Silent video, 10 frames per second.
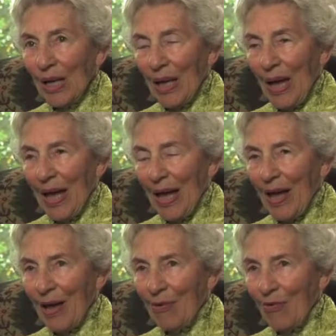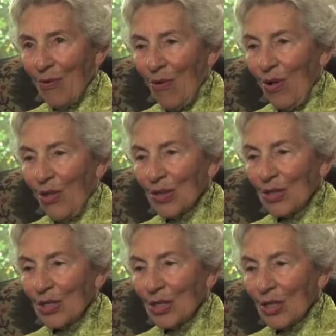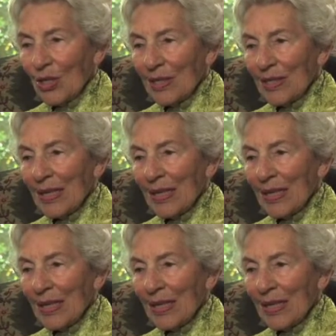AIA for all these years.